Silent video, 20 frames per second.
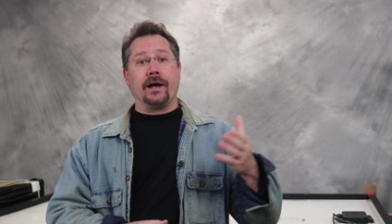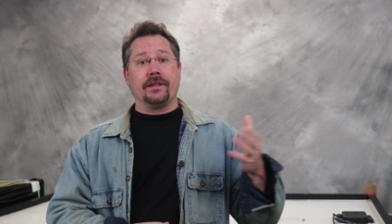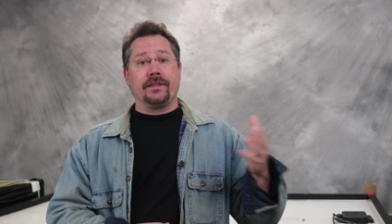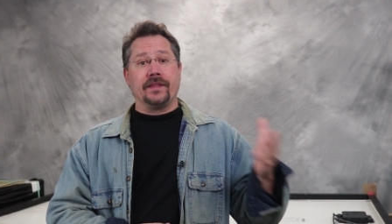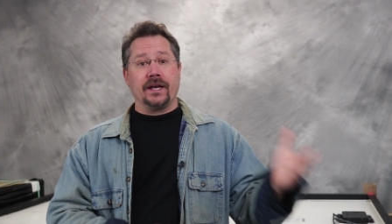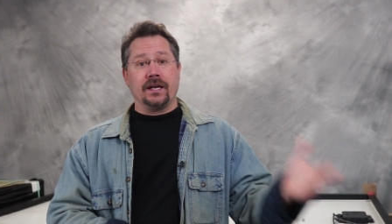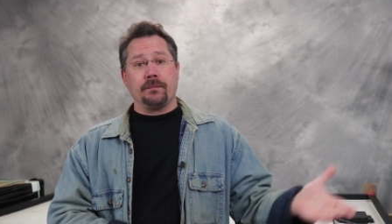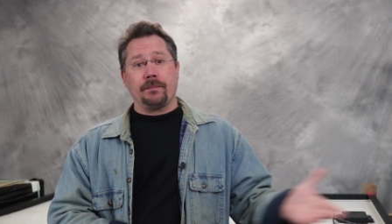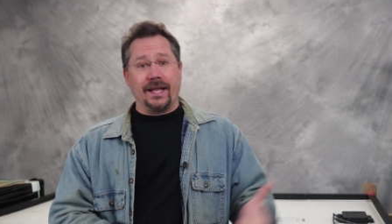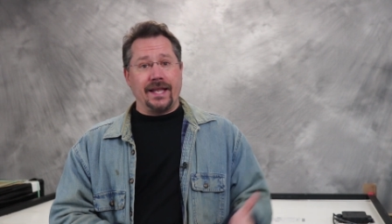
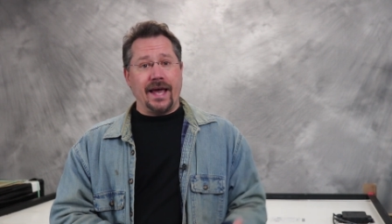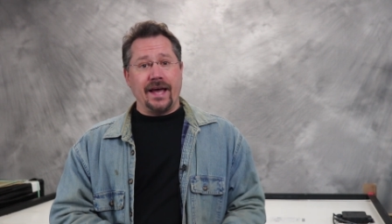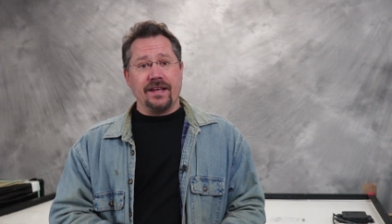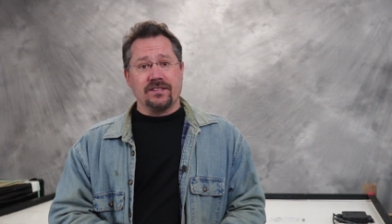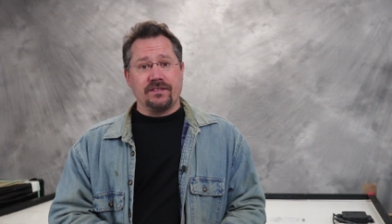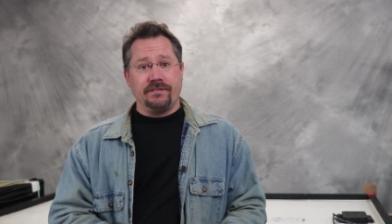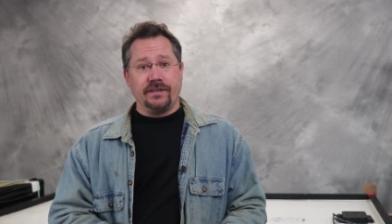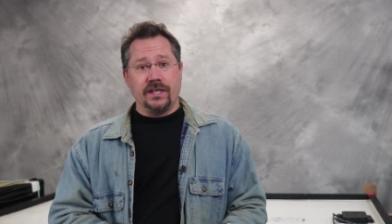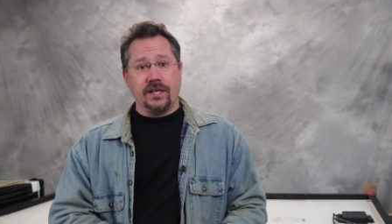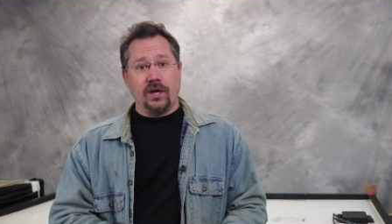Then in my
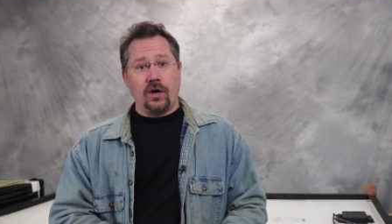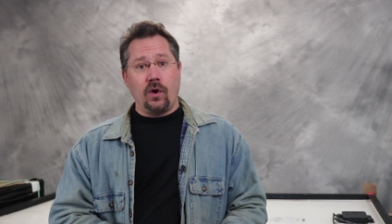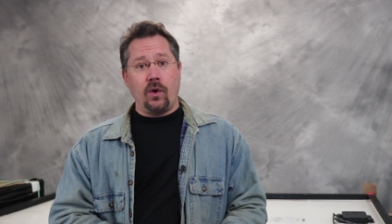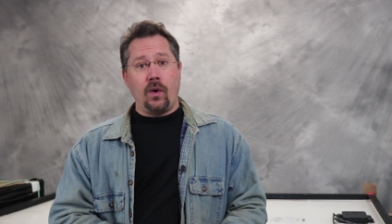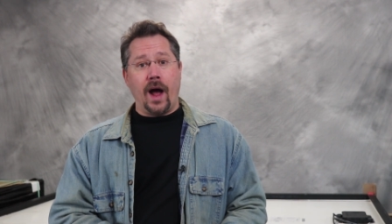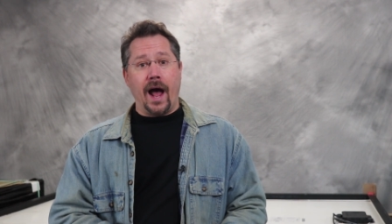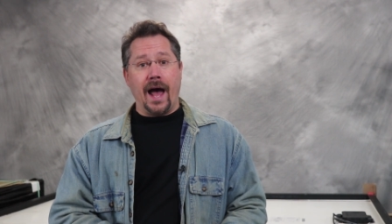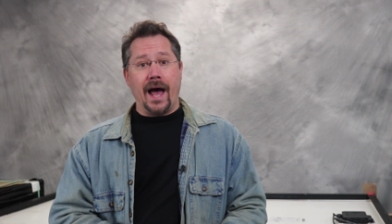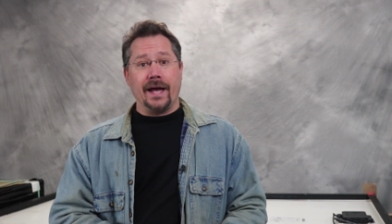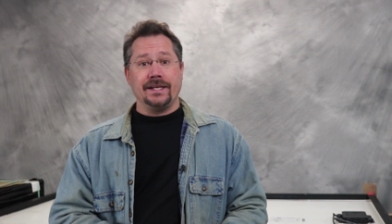last
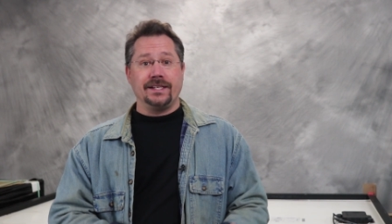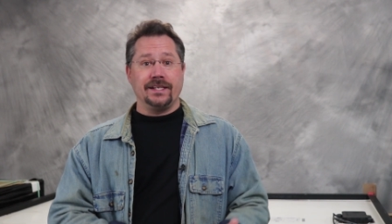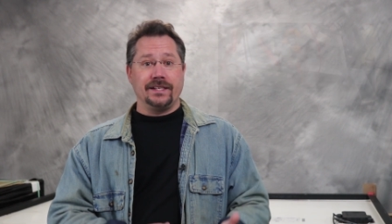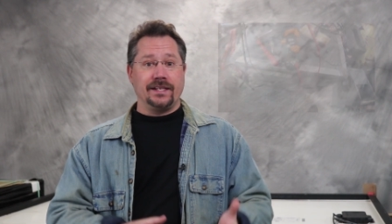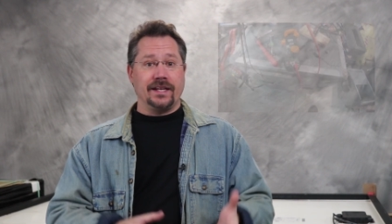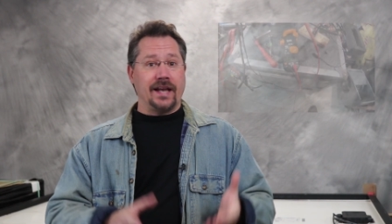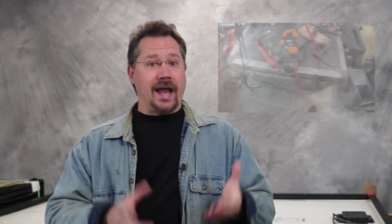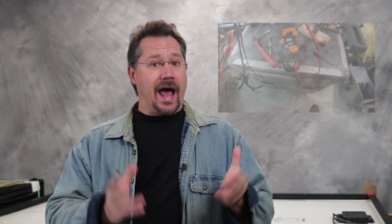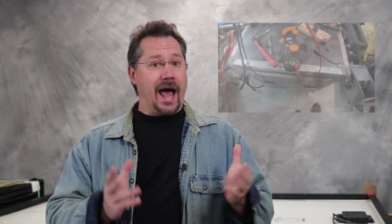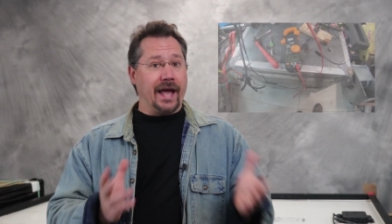video, I did
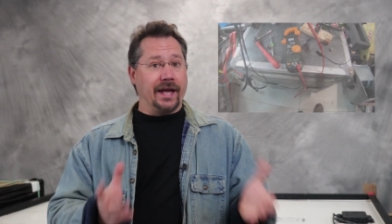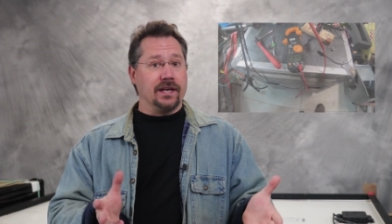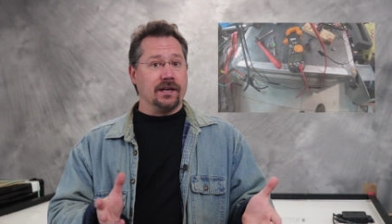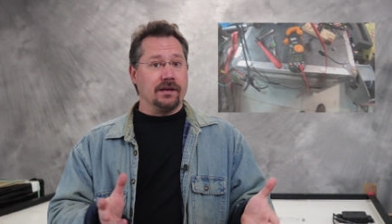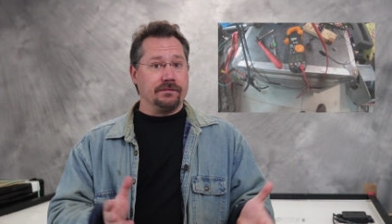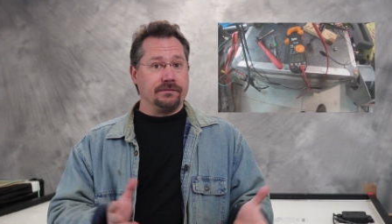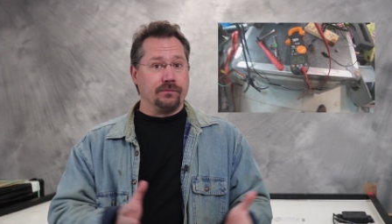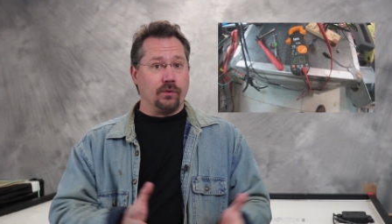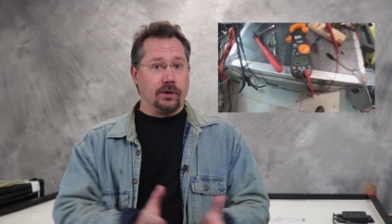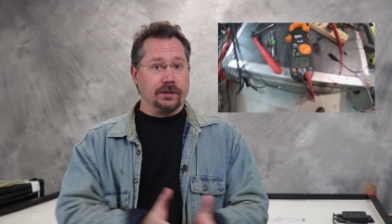get high
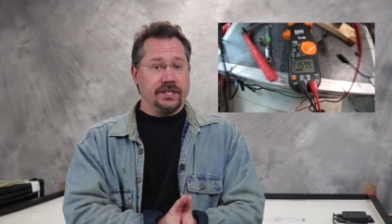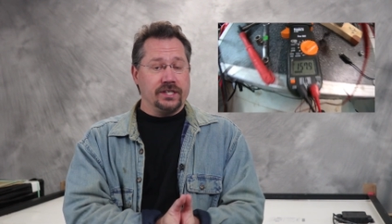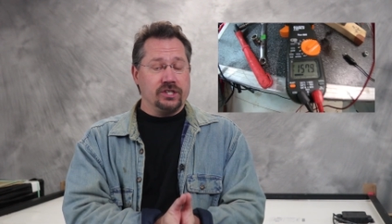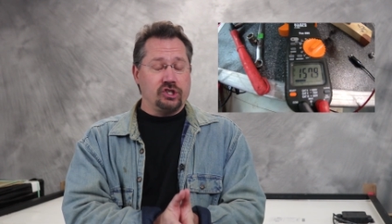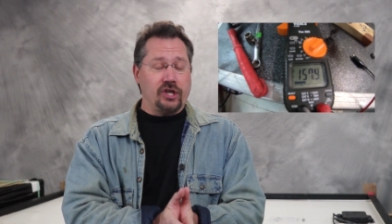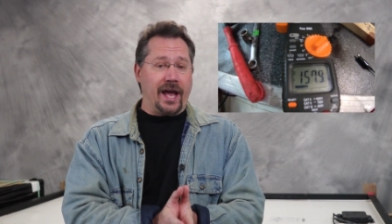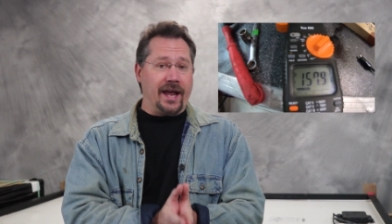enough voltage.